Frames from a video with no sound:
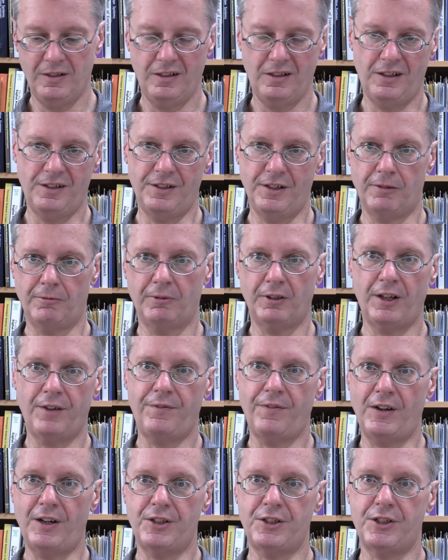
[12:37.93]
He's not really a
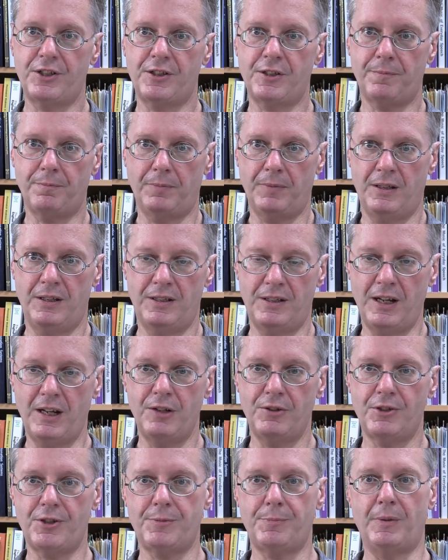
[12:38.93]
fascist. He's
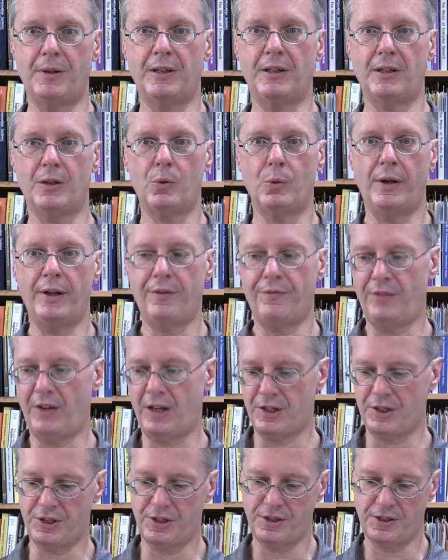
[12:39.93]
dangerous, but not quite a
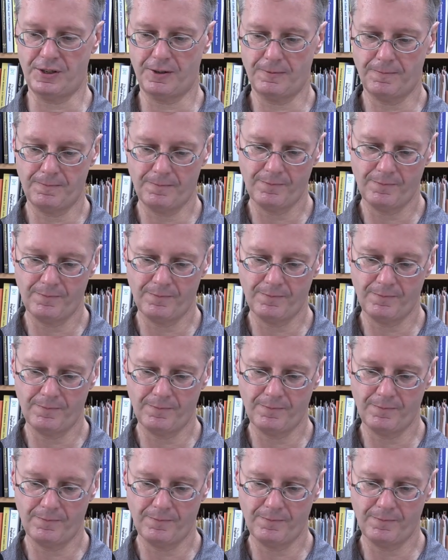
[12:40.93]
fascist.